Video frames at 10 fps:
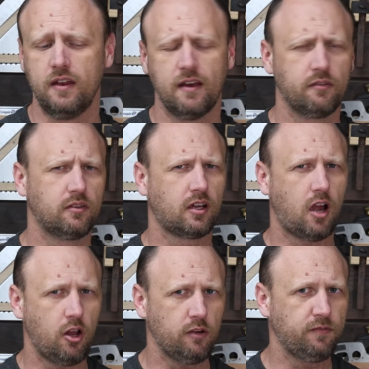Now the
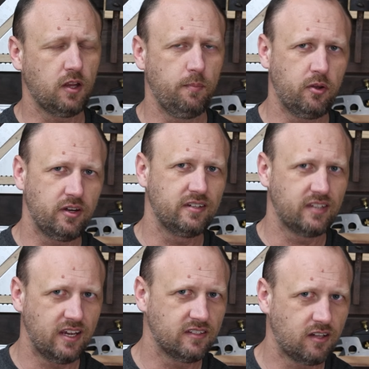color for the buildings
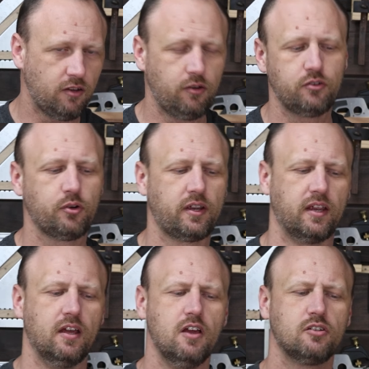is a little
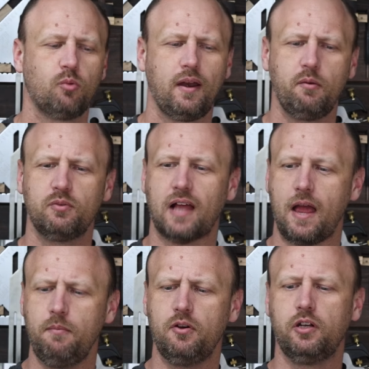tricky. So what I did was
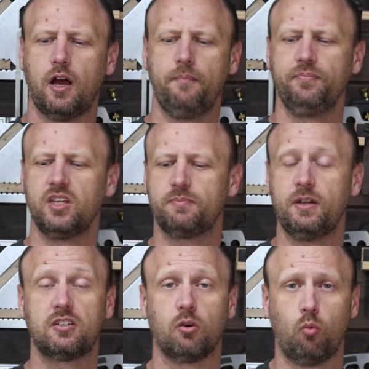I milled up this
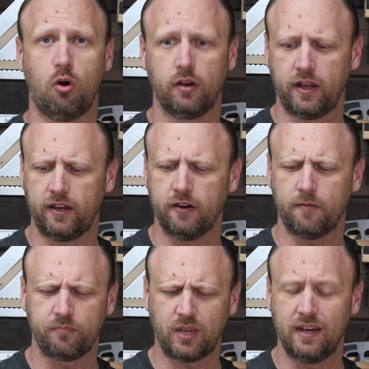piece of walnut
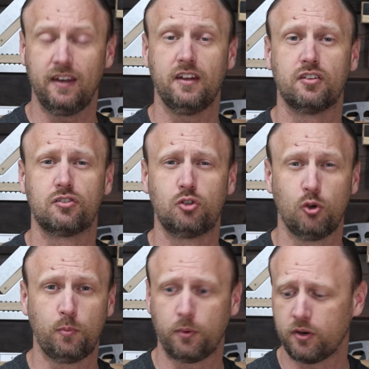here and it is
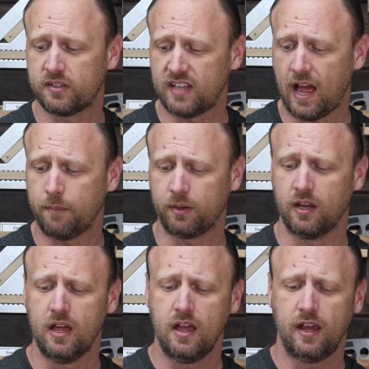super sappy.
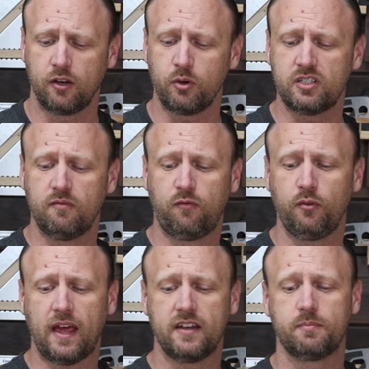And the reason for
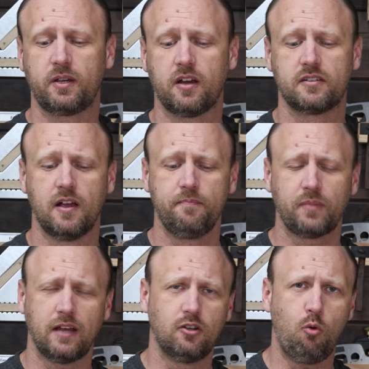that is because
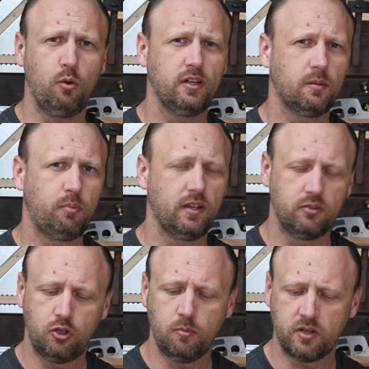I don't want it to
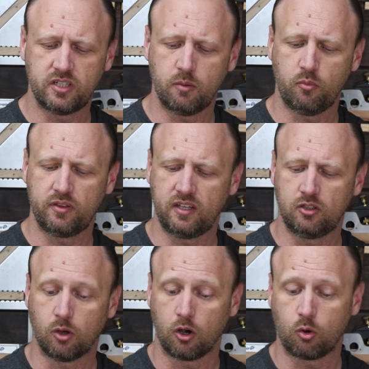blend too much in with the
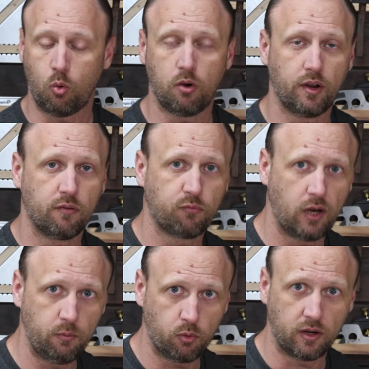dark walnut
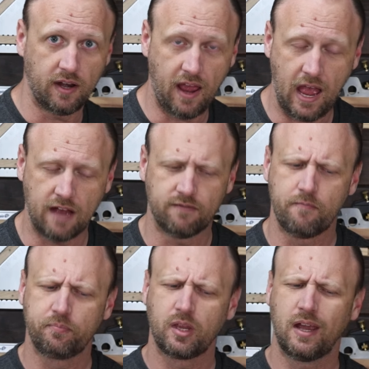frame we're gonna have.
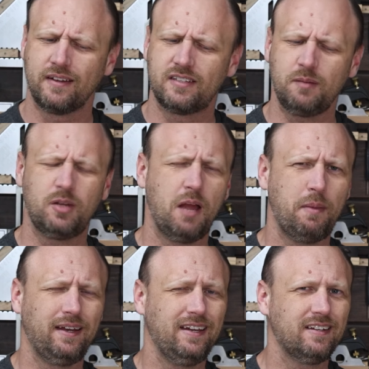At the same time,
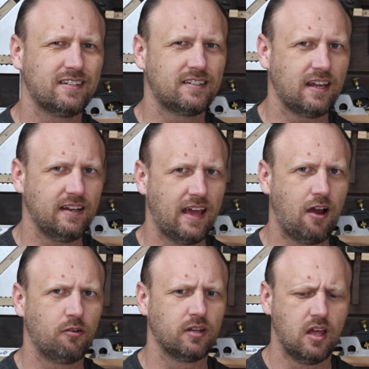I need it to stand
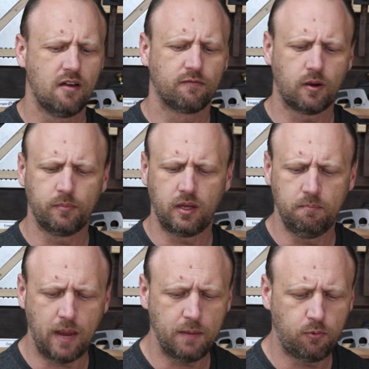out from the
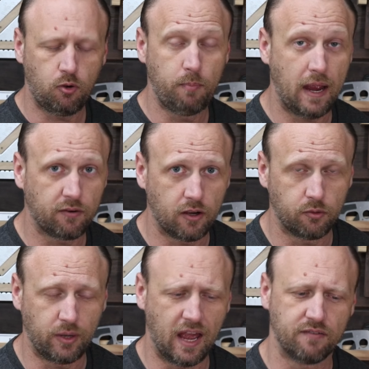maple background
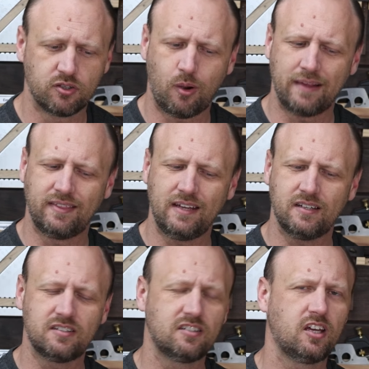that we have. So I think
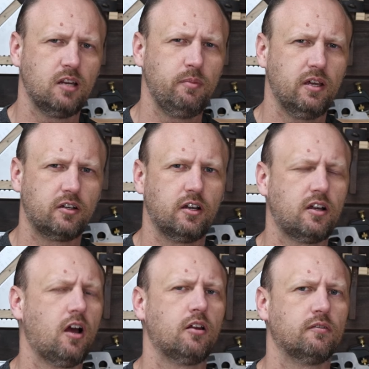this is gonna be a good
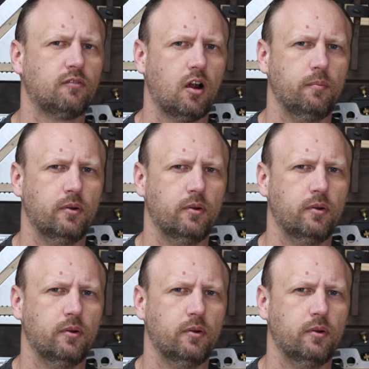color for our